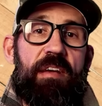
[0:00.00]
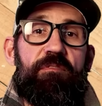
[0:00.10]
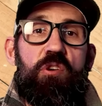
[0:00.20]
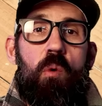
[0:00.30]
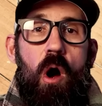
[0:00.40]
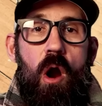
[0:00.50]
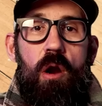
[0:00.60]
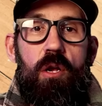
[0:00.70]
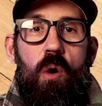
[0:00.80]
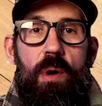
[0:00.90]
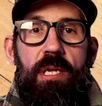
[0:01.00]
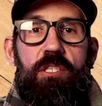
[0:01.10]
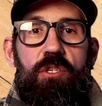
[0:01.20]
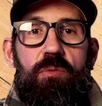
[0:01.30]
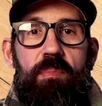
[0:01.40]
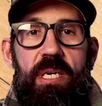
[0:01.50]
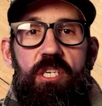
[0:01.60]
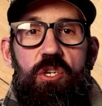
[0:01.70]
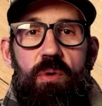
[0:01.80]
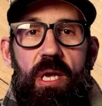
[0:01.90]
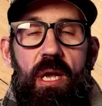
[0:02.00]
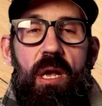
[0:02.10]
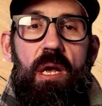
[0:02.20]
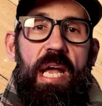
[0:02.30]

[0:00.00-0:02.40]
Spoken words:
if you are going to be doing